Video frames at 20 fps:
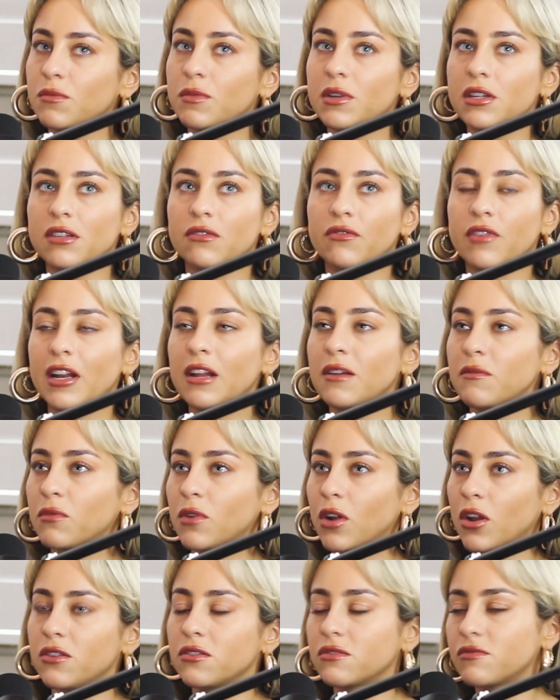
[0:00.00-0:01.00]
we develop
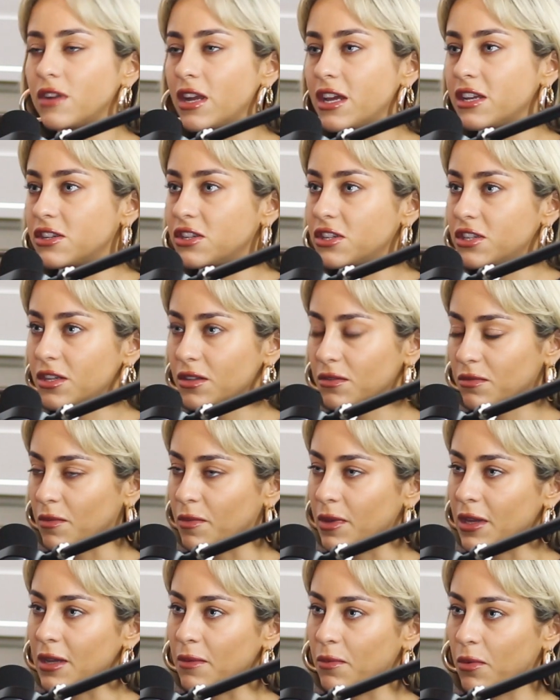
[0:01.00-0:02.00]
close relationships with
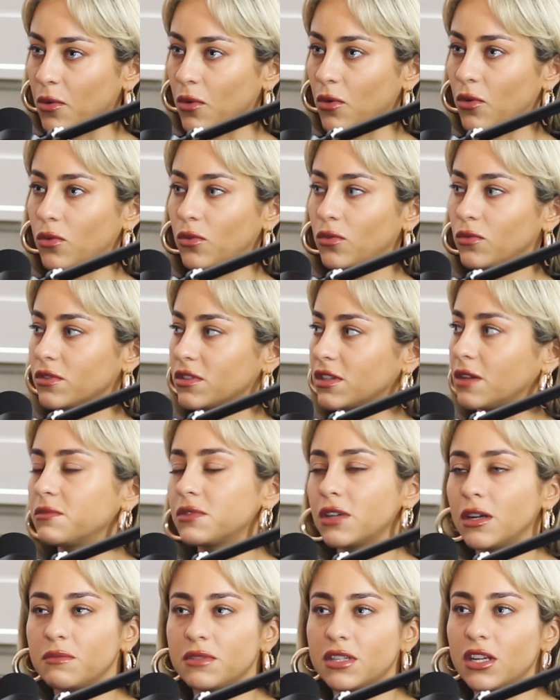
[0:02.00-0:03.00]
people.
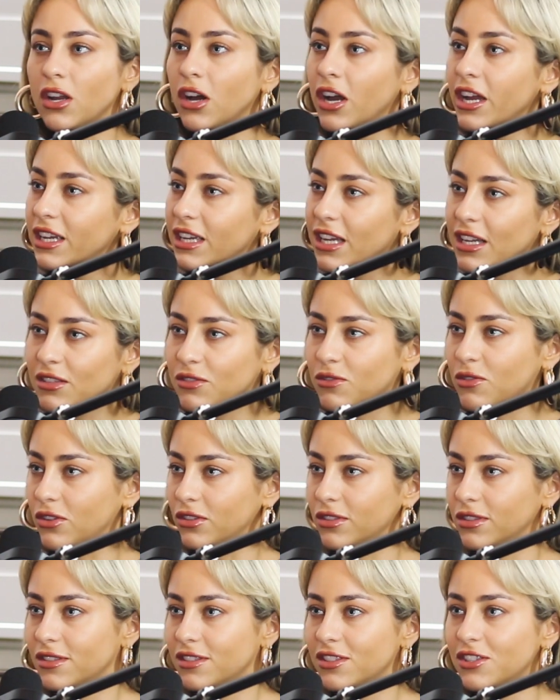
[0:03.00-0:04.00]
Sometimes the line gets
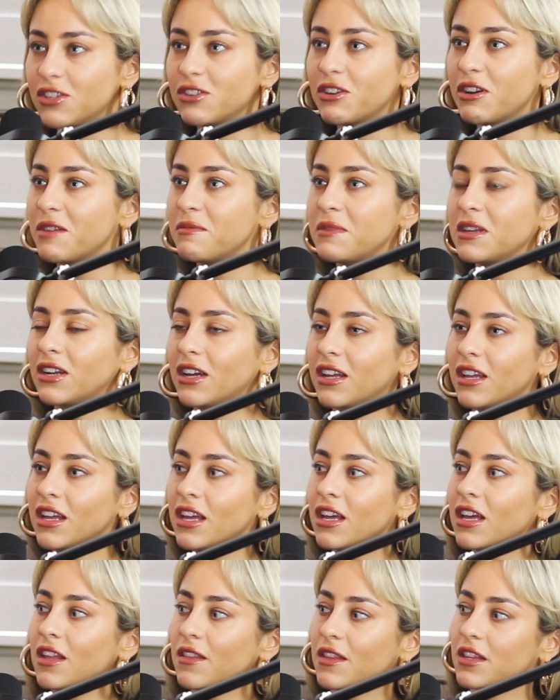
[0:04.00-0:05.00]
crossed. Do you know what I mean? Like,
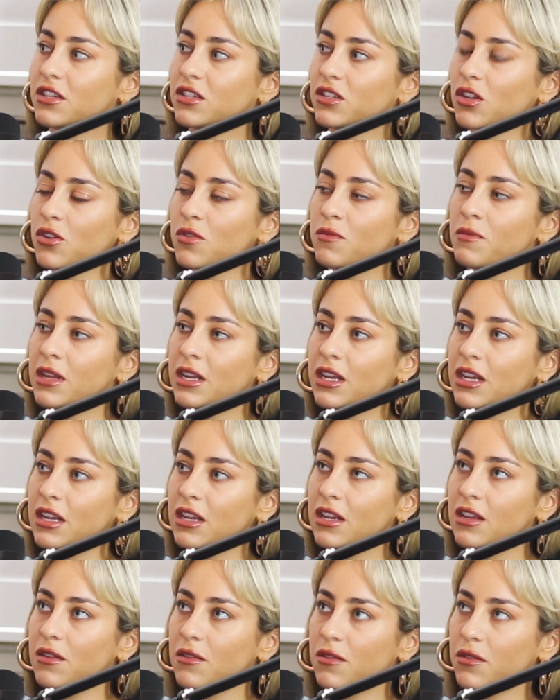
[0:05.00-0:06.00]
there's so
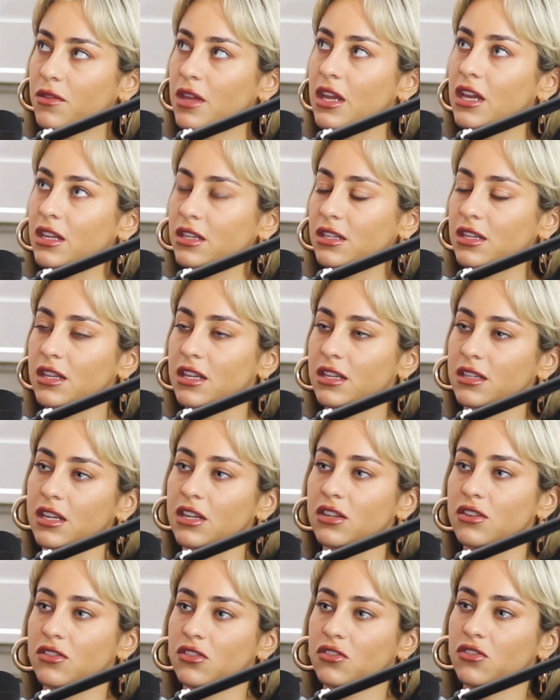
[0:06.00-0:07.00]
many things in this
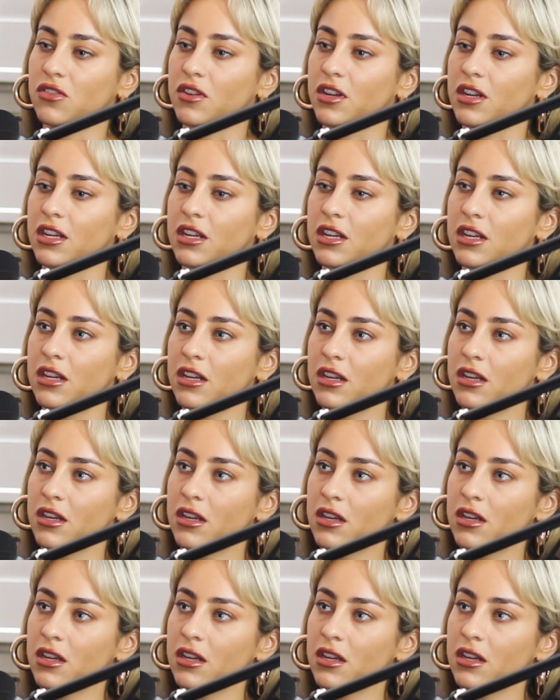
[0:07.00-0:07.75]
industry,